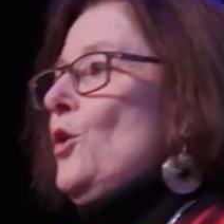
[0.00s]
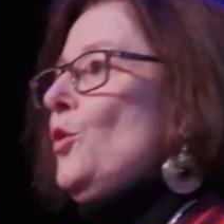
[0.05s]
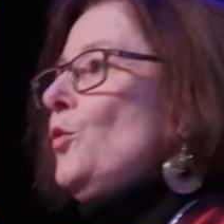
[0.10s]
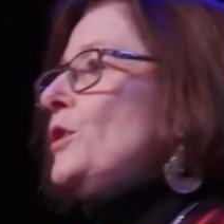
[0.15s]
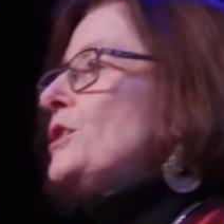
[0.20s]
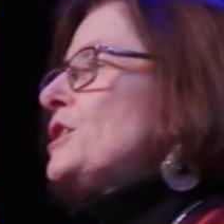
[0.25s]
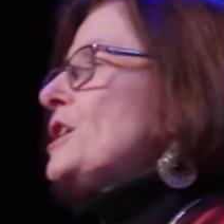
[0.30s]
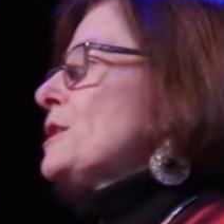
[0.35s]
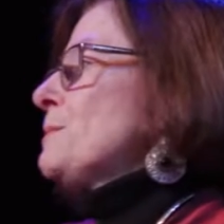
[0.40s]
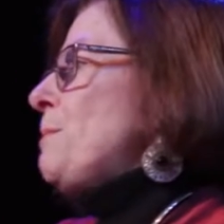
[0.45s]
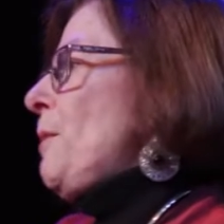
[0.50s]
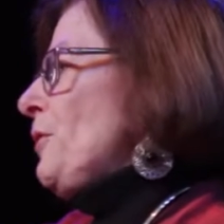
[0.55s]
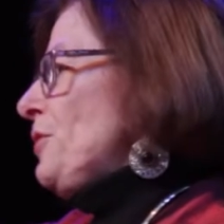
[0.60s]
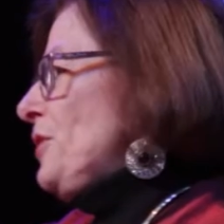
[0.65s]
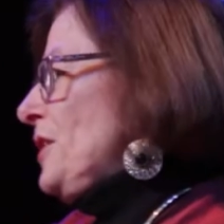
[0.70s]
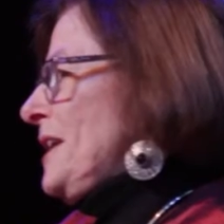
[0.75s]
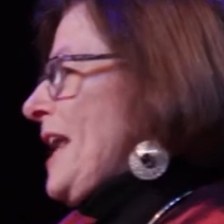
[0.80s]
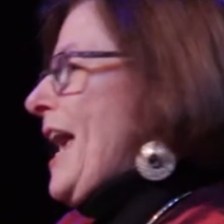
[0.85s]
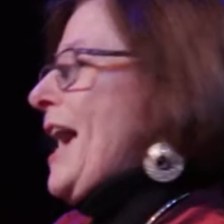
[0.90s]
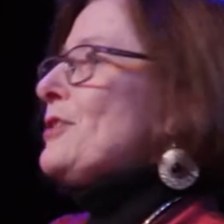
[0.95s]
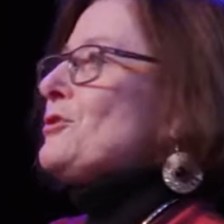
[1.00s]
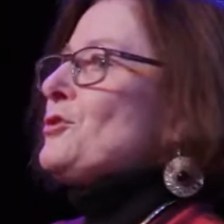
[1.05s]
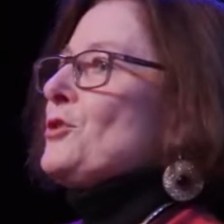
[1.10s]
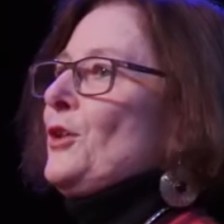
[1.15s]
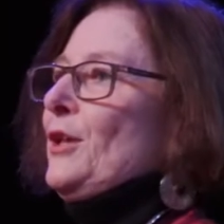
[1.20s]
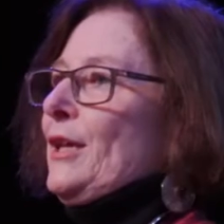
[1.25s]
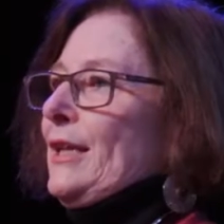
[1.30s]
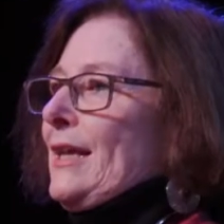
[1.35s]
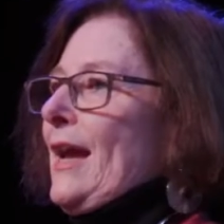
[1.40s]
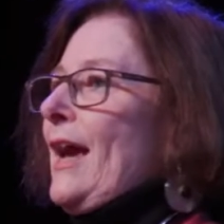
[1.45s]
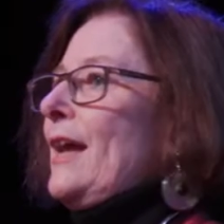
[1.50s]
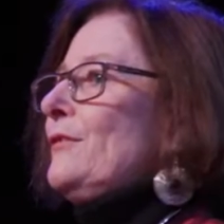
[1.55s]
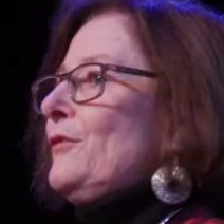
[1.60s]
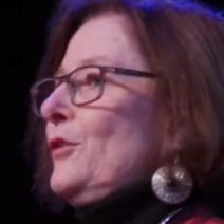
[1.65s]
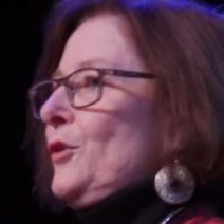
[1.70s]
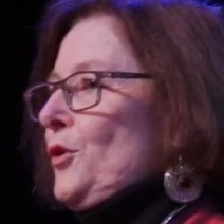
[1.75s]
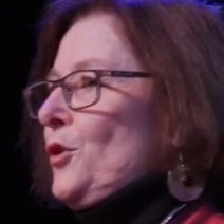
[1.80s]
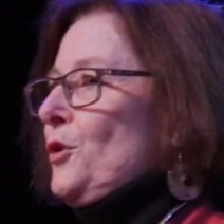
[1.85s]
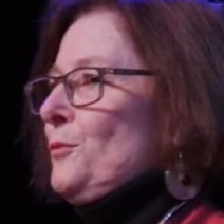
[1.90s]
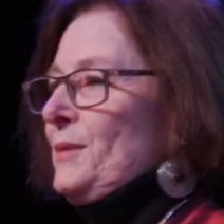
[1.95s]
which is both a national and kind of
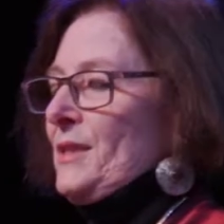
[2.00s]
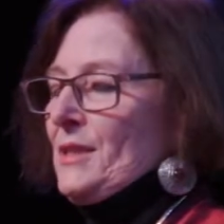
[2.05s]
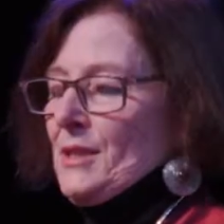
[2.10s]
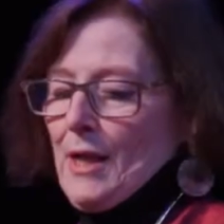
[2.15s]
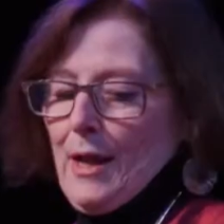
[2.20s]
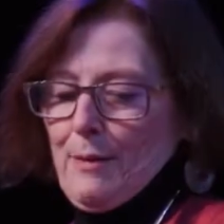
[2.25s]
an urban